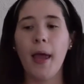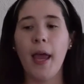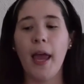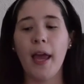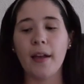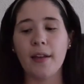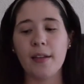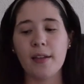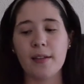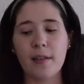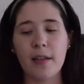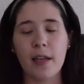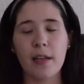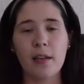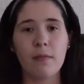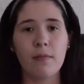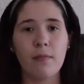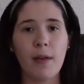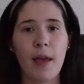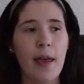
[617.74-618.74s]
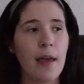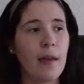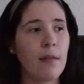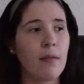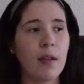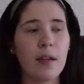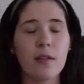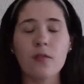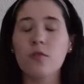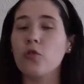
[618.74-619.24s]
And he's like, hey,
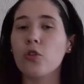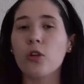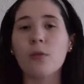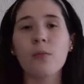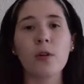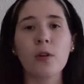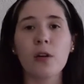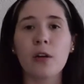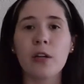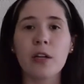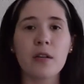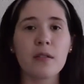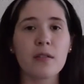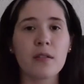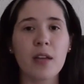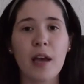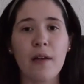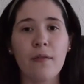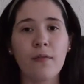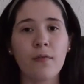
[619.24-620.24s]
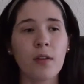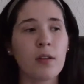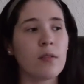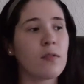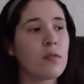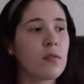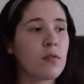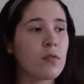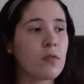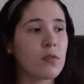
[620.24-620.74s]
these storyboard artists have done
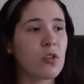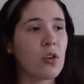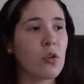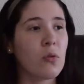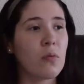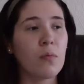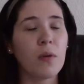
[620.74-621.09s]
so